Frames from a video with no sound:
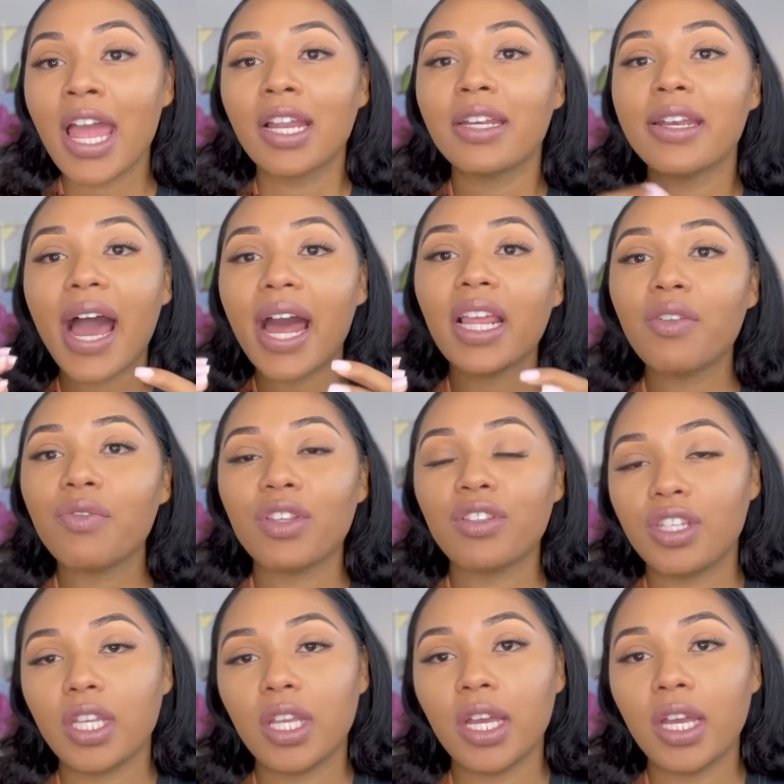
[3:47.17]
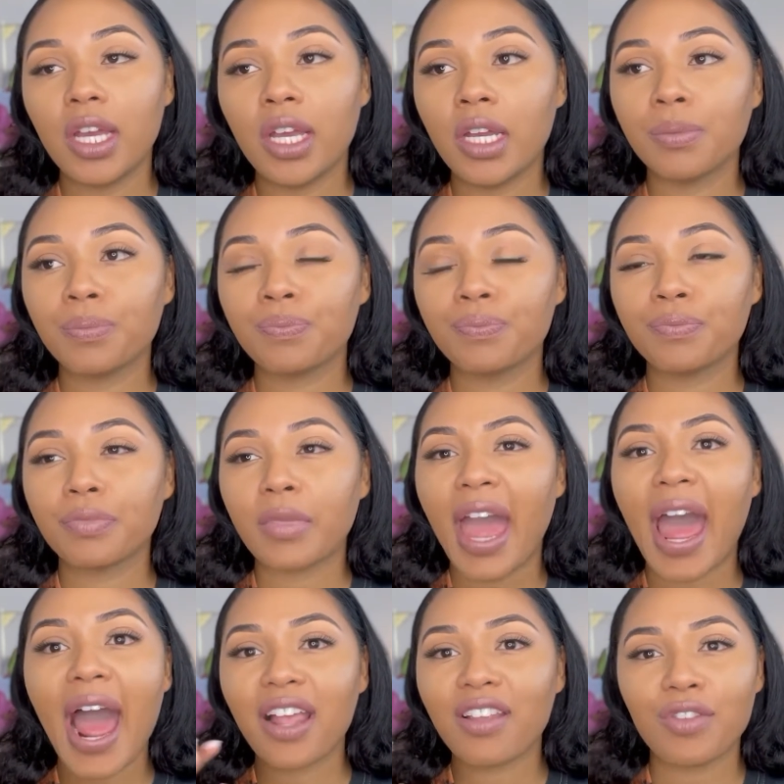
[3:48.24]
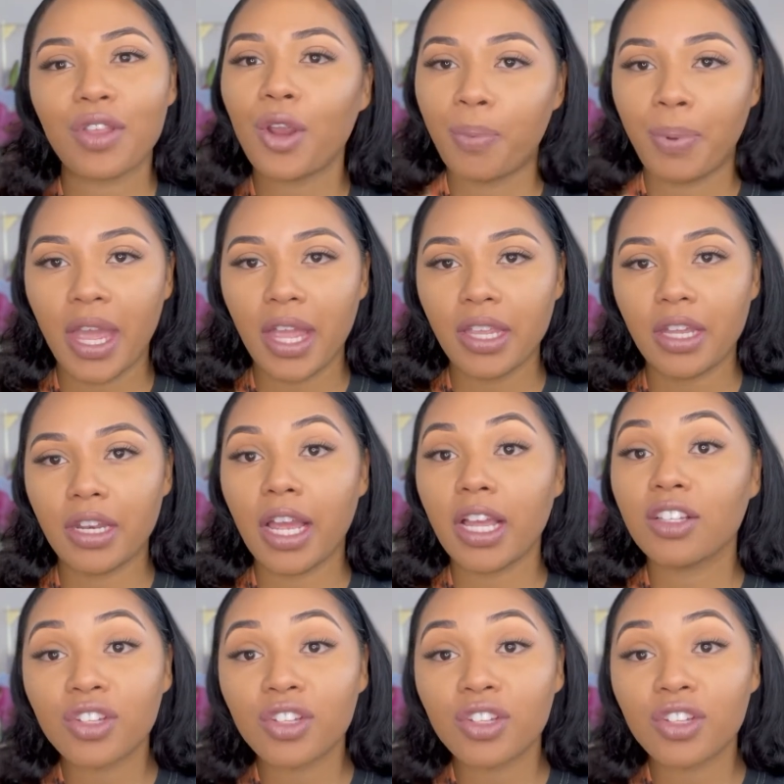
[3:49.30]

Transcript: not even to ask their opinion,